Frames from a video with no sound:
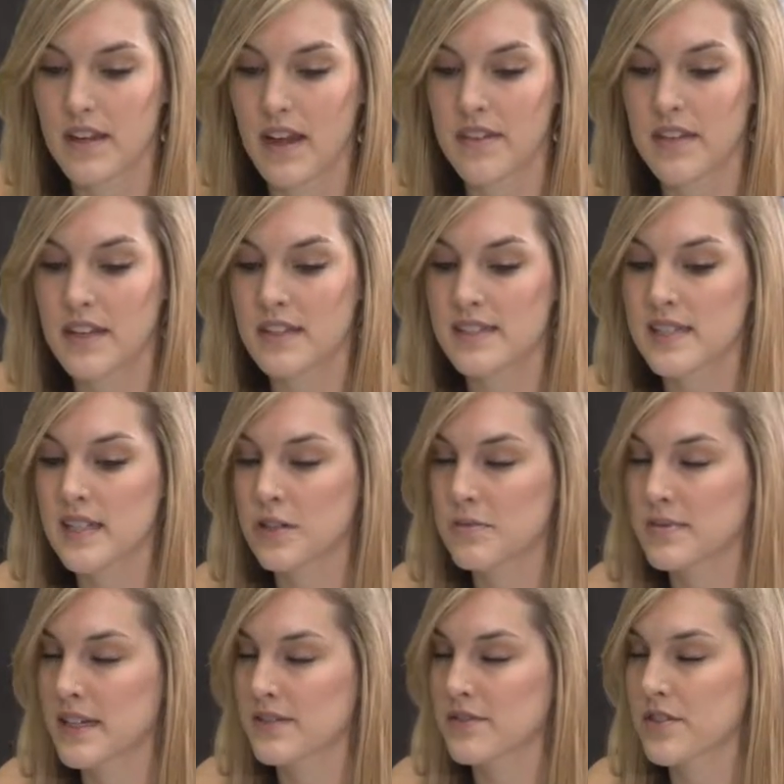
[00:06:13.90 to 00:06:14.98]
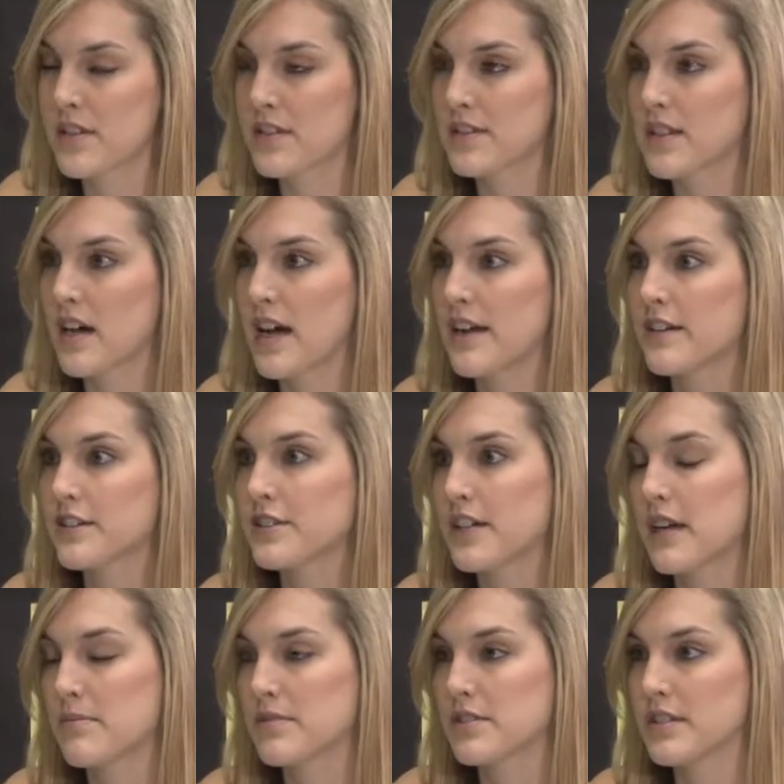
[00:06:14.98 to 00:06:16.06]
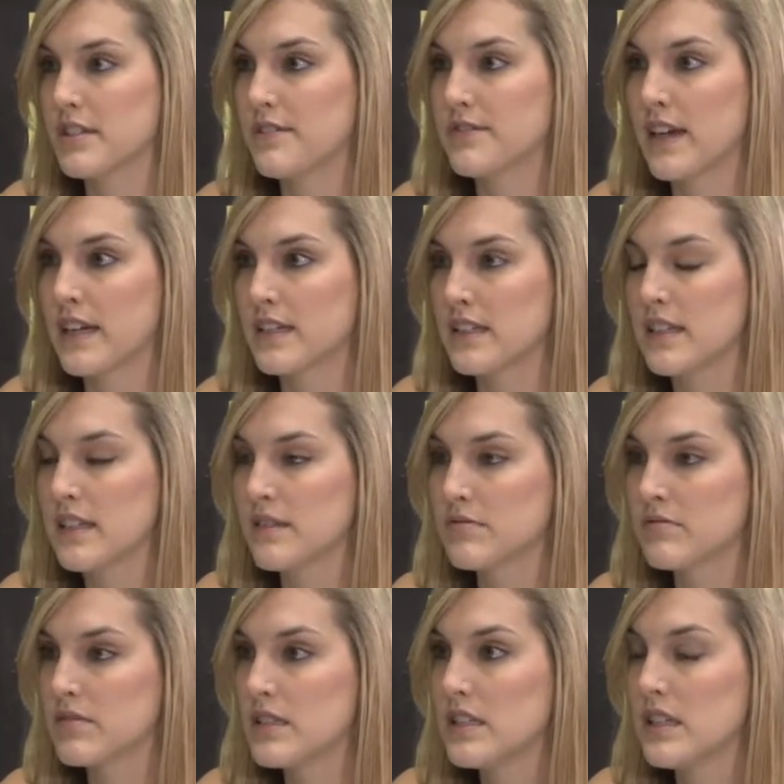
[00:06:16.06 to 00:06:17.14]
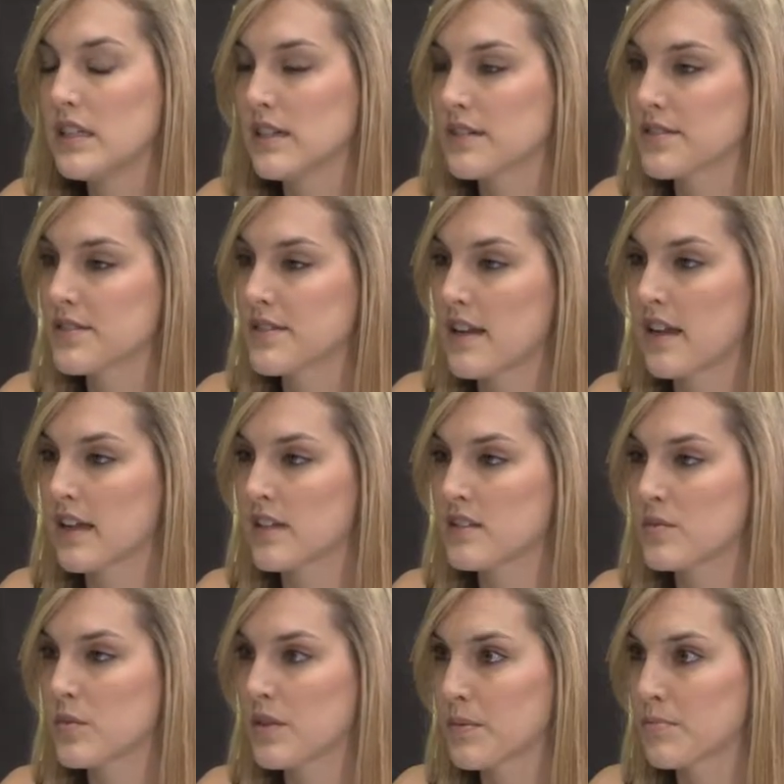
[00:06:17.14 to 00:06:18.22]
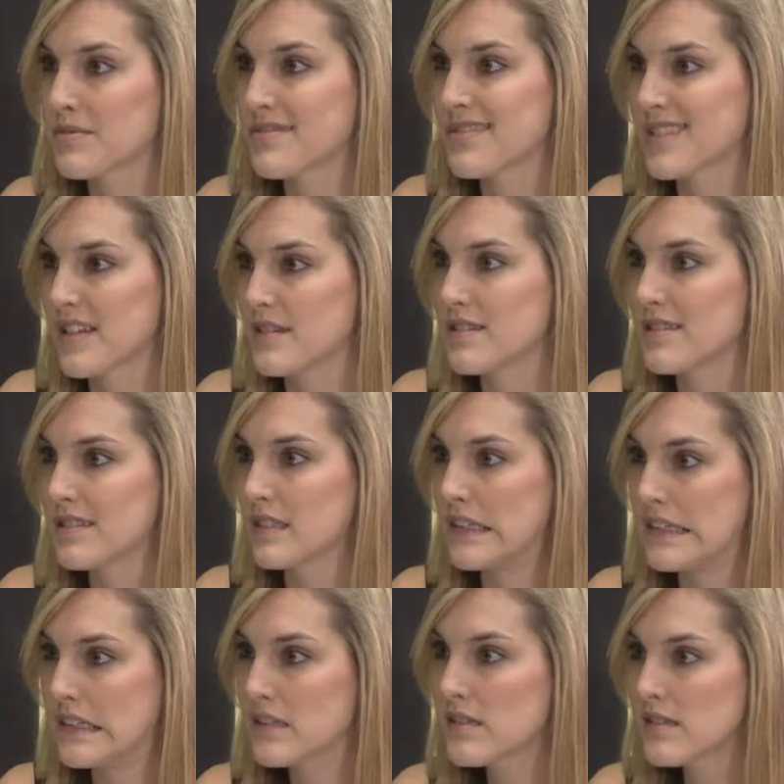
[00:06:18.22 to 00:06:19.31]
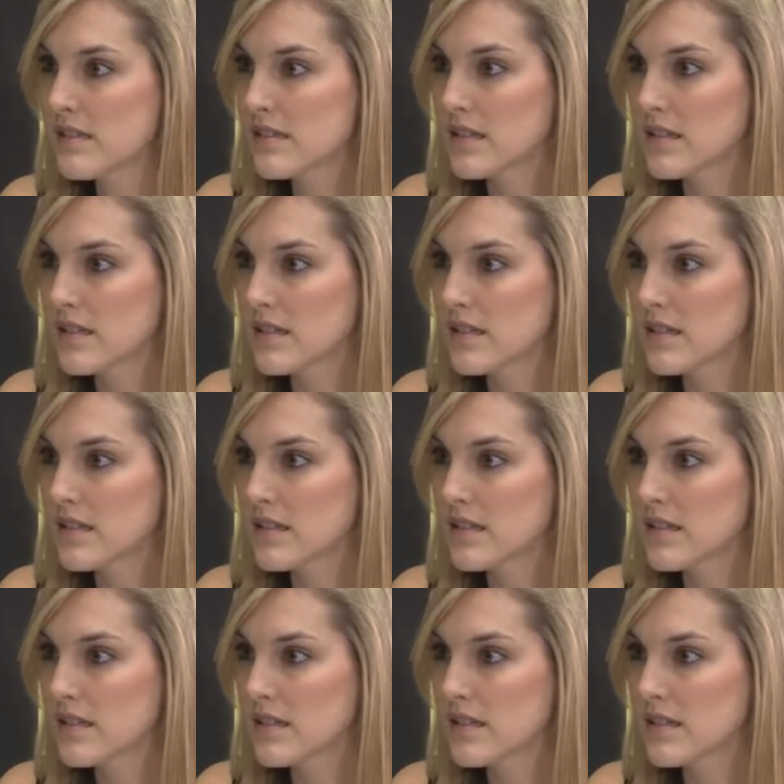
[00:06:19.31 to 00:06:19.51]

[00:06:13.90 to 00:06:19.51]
I think it's helped after the entire chapter. He finally really understands what a percent is,